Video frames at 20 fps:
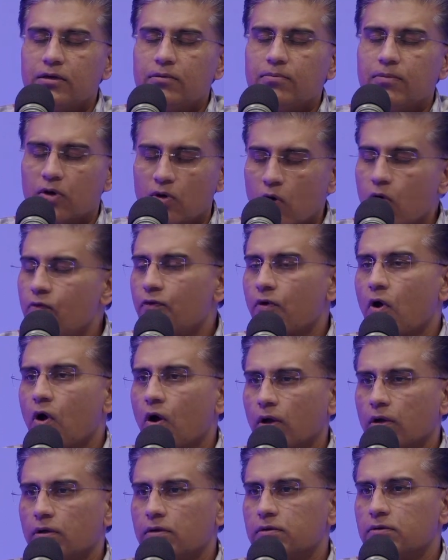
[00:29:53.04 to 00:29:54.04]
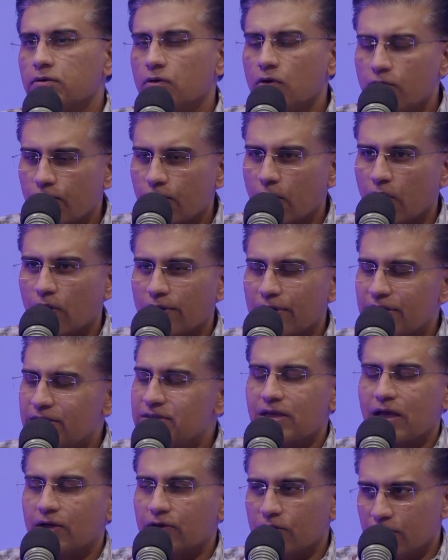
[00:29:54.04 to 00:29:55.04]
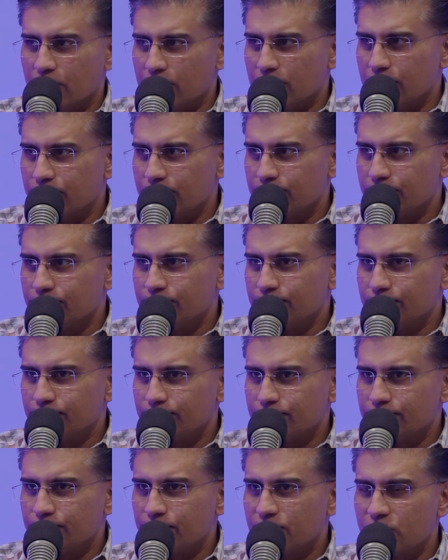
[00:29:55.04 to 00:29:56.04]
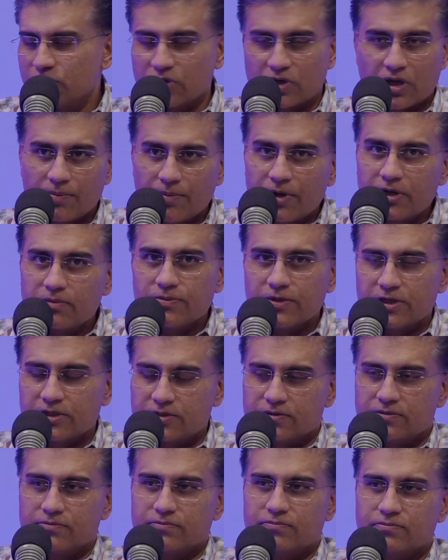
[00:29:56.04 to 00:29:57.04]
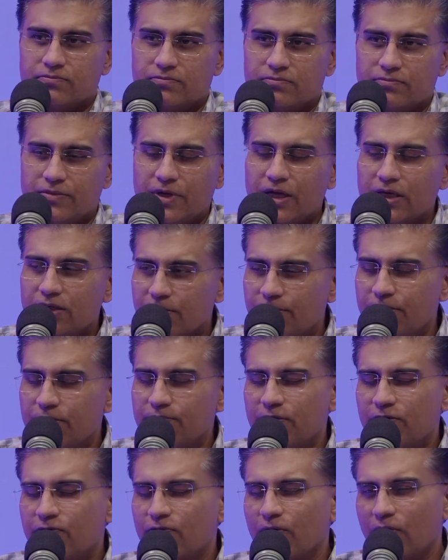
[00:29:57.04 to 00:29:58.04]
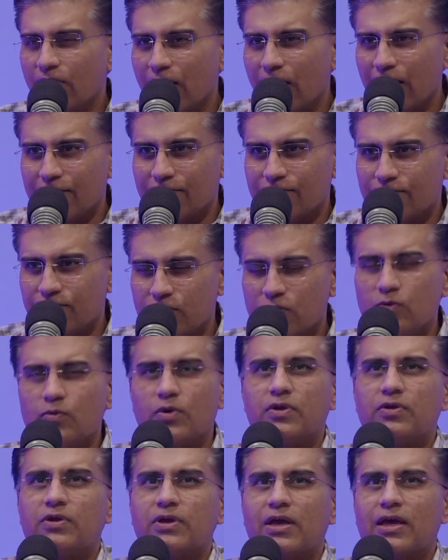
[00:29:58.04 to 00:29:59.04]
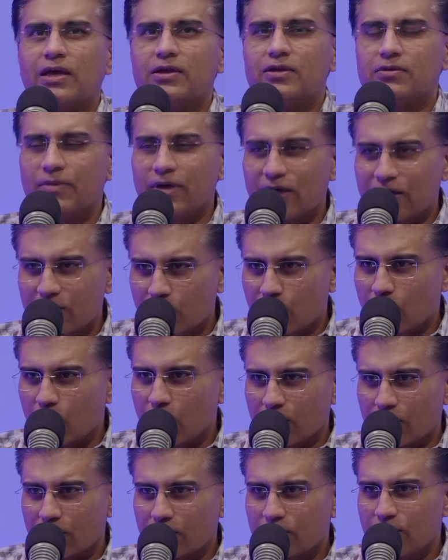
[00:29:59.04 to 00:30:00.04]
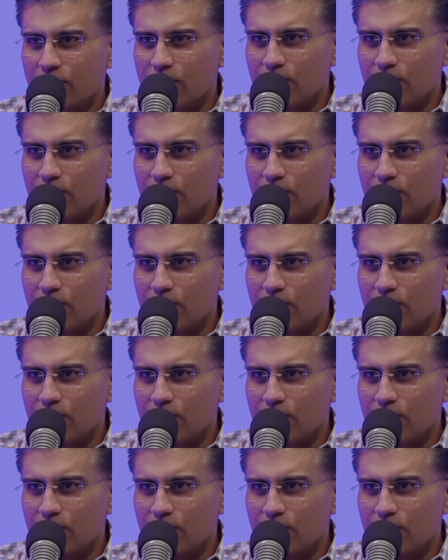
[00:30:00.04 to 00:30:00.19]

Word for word: But overall, overall, it's not good. Yeah. It's a commitment. Make commitment for life. Do what you can to make it work.